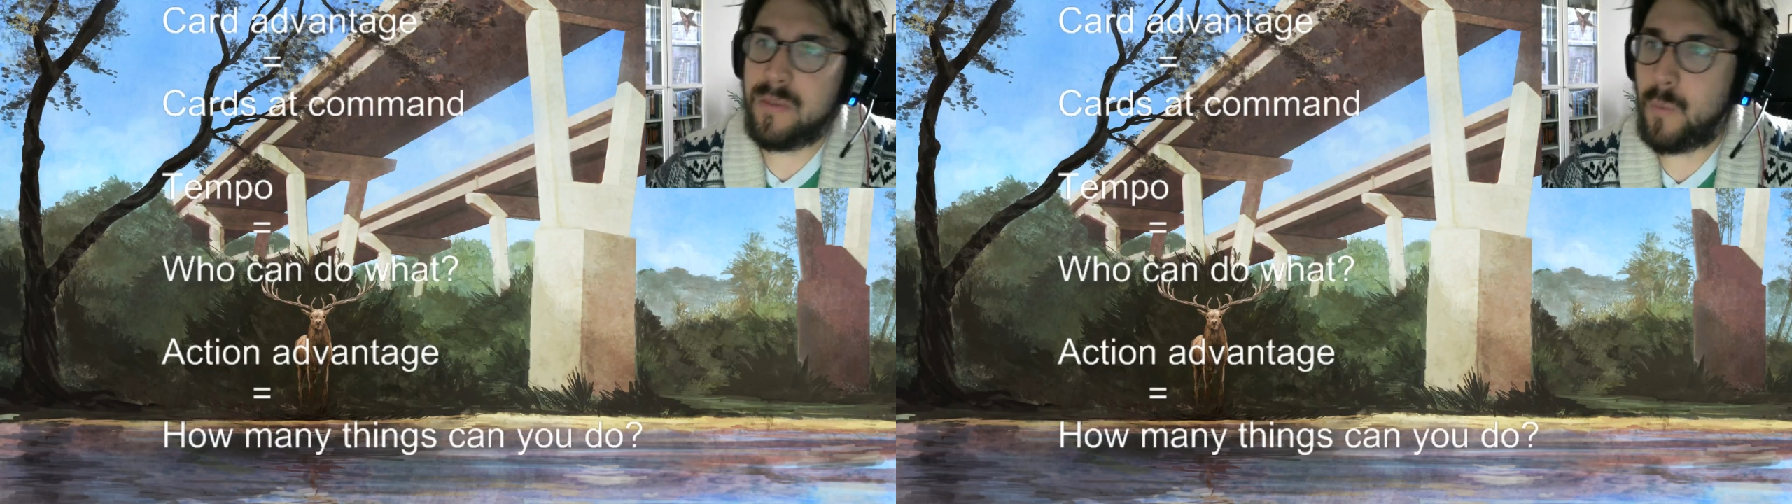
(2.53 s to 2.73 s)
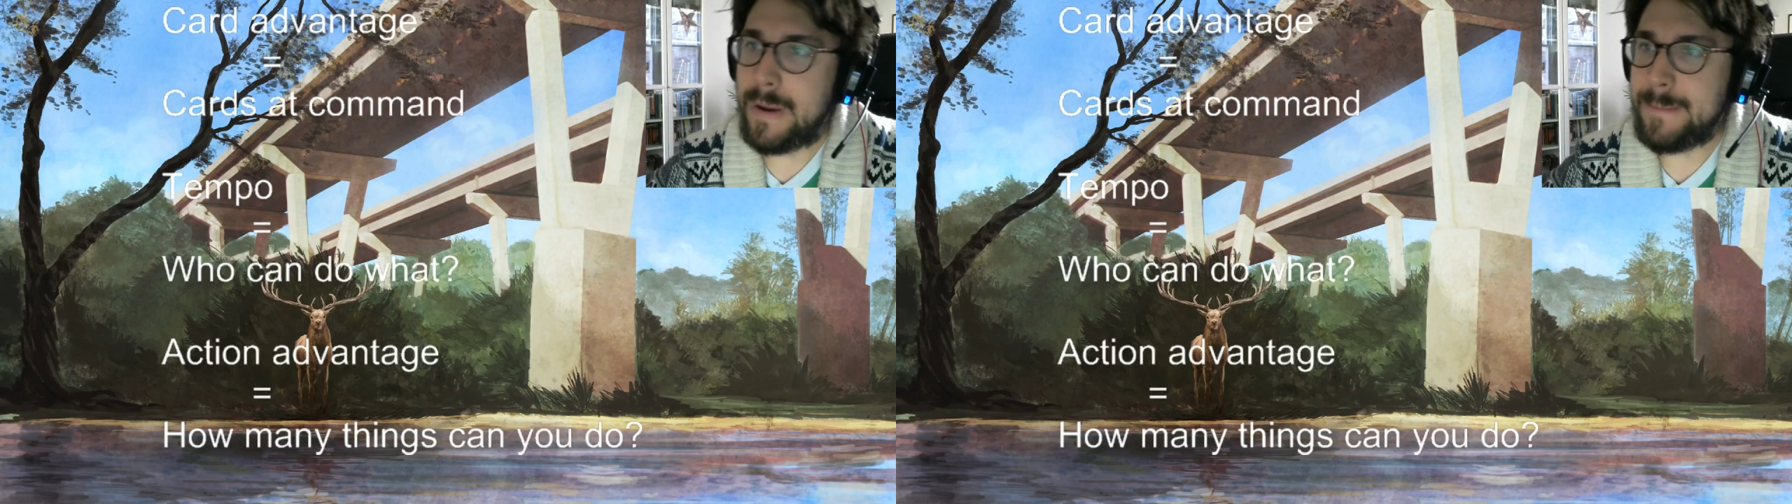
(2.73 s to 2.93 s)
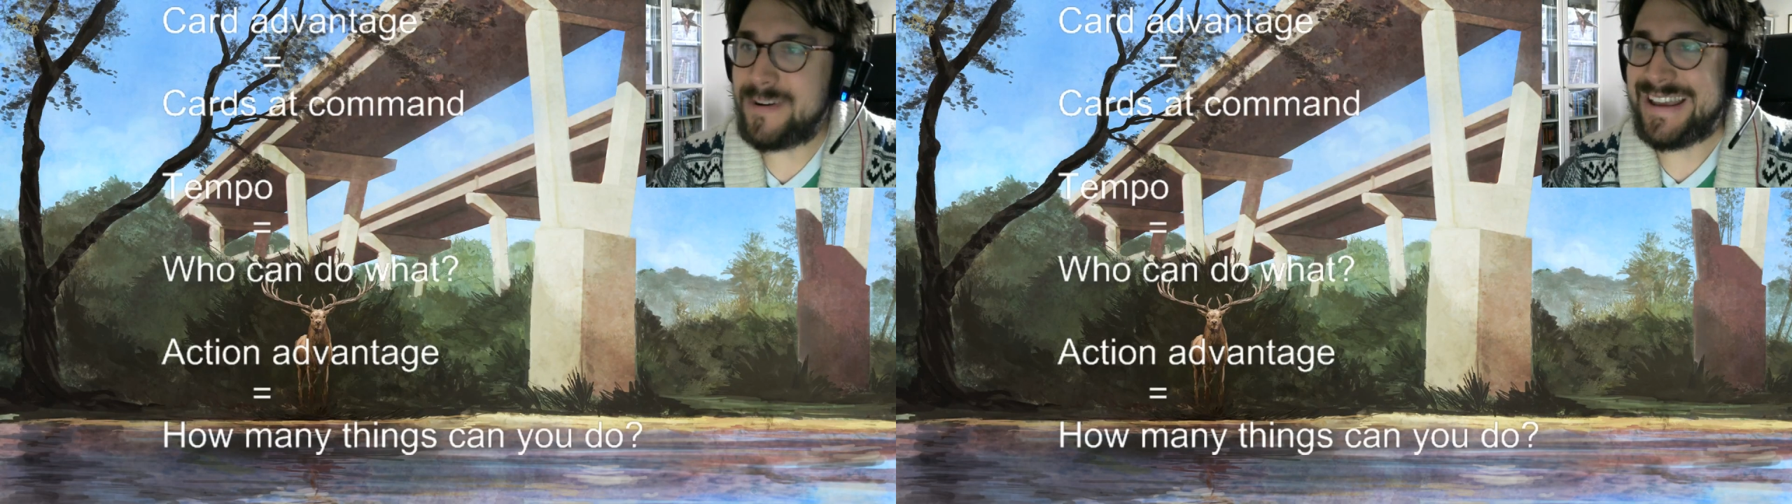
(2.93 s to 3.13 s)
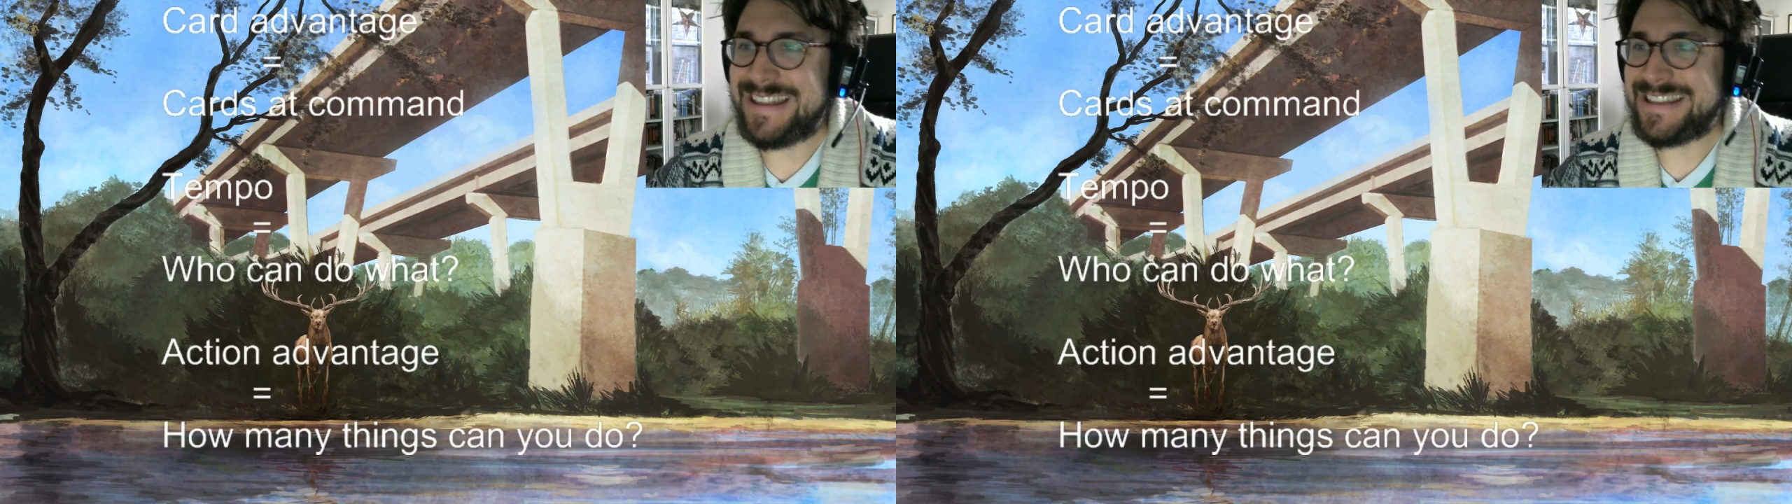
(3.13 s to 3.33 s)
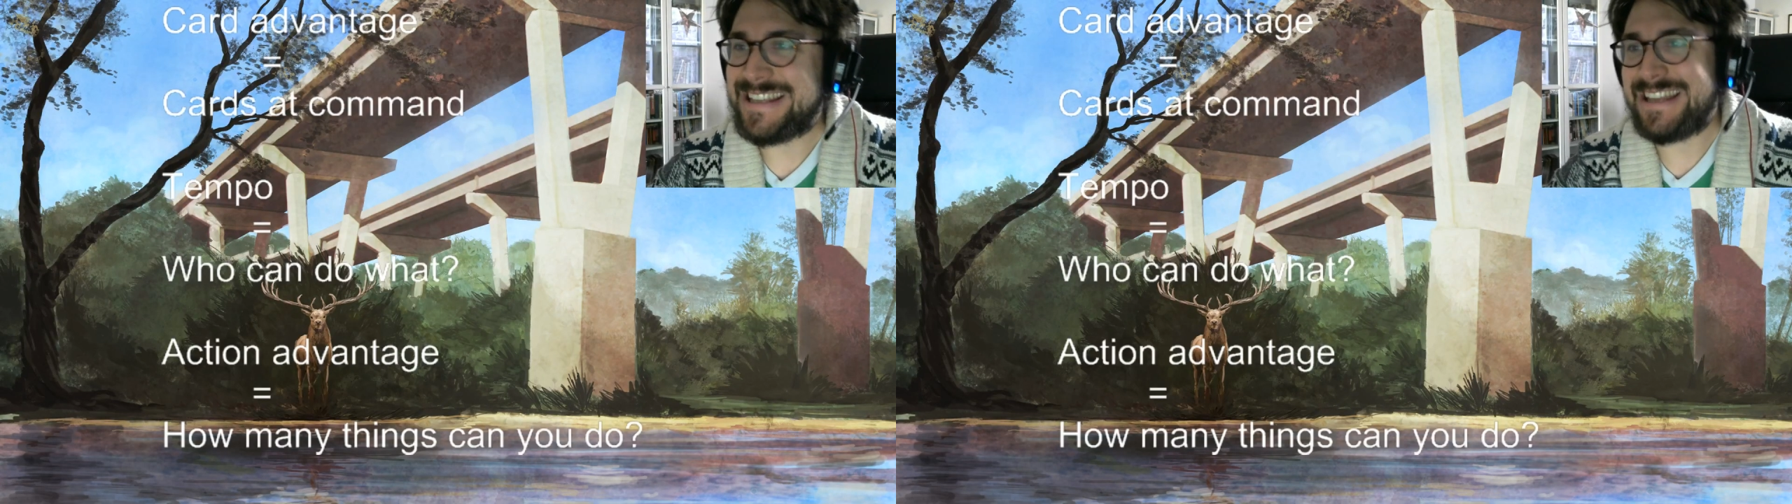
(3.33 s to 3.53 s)
The White Book
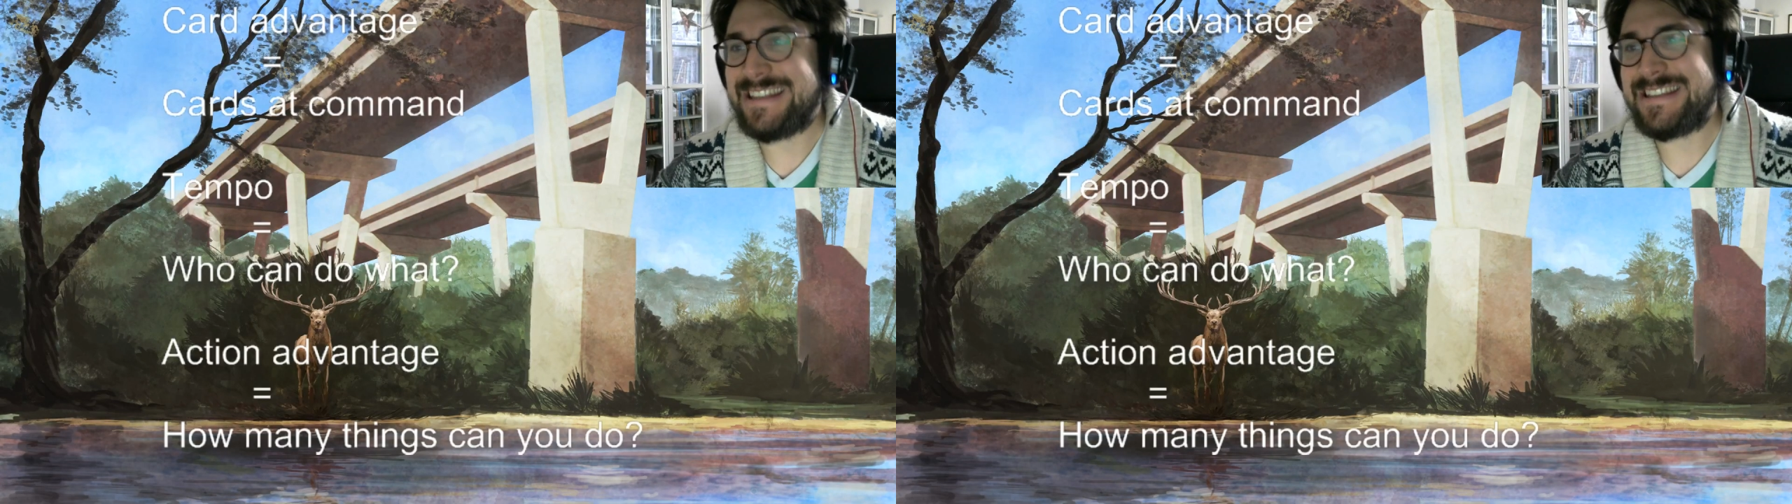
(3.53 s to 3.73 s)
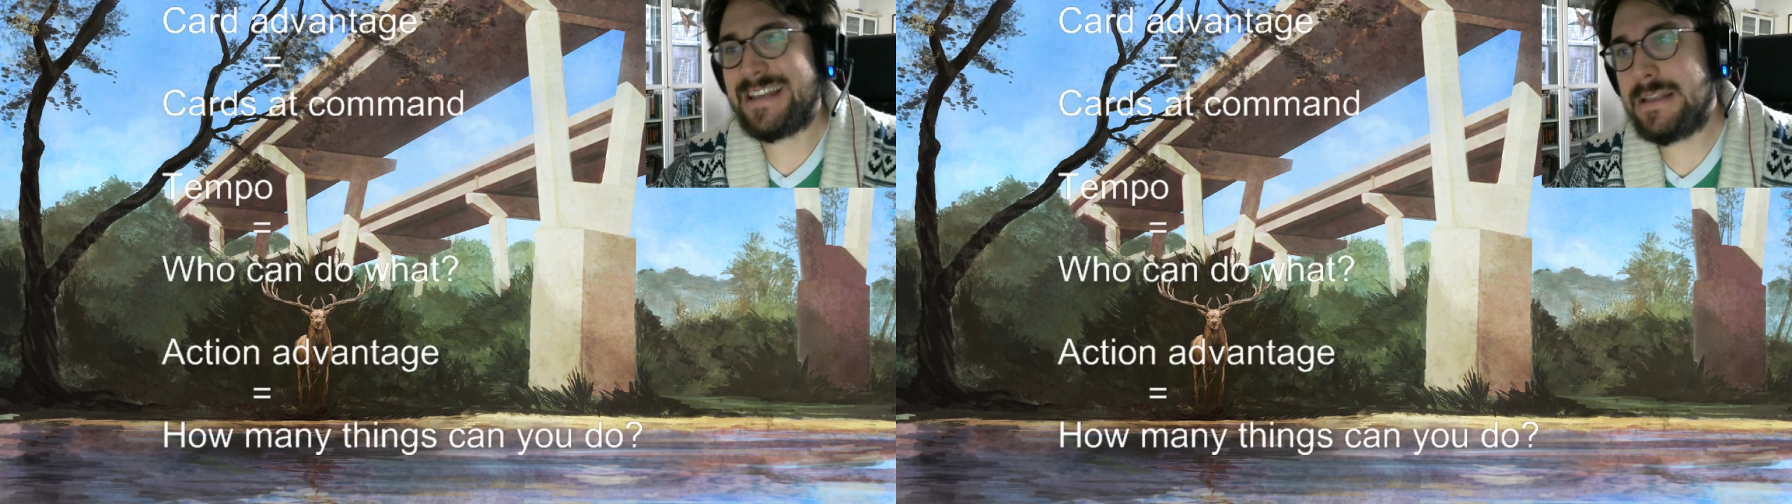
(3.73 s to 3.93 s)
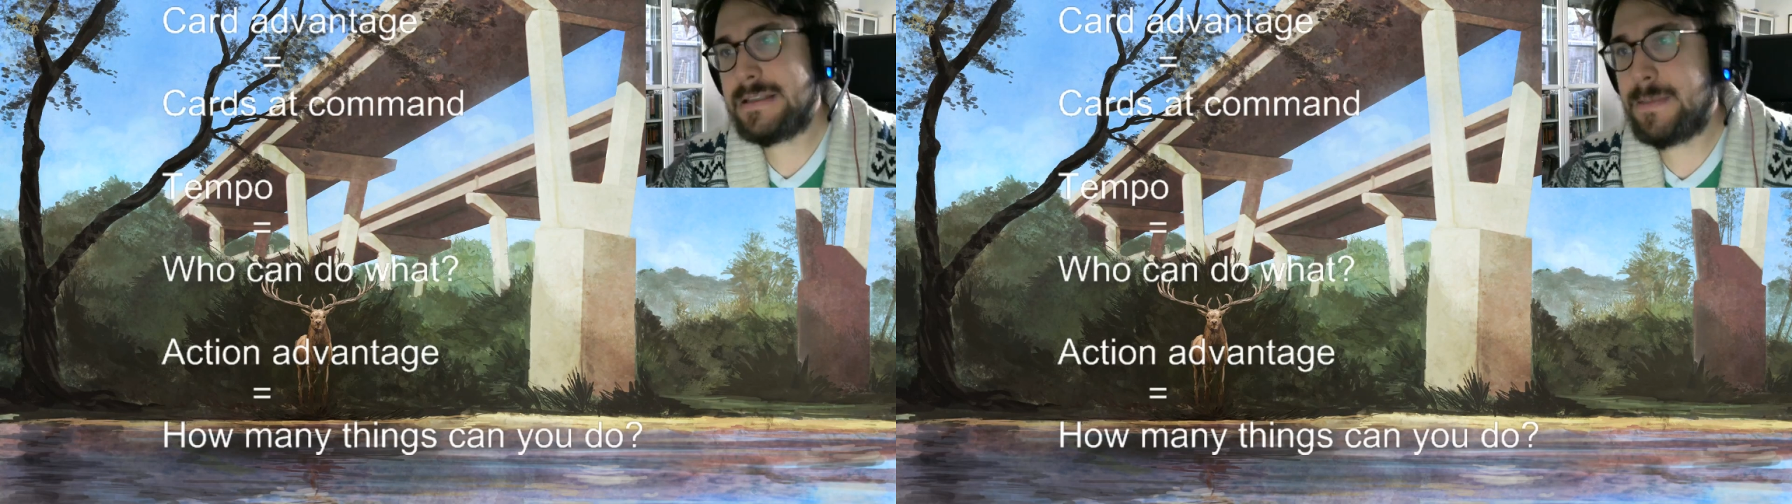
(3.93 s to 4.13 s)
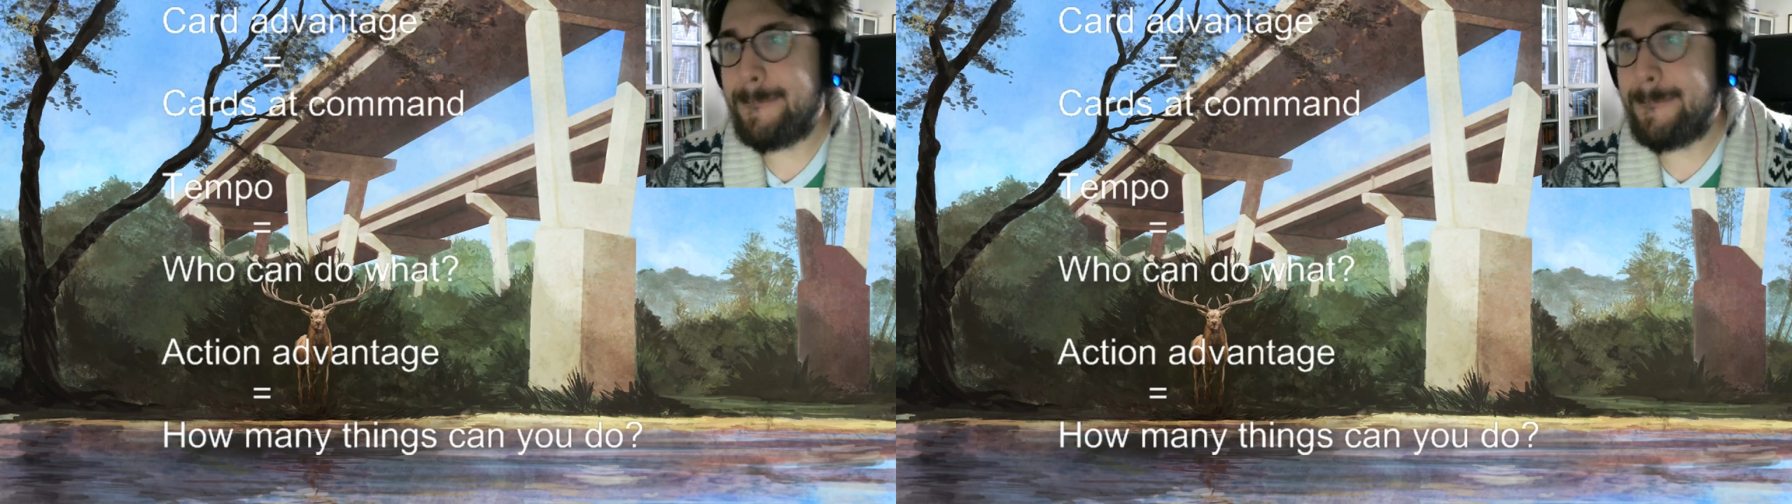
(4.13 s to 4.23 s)
and the Second Sons,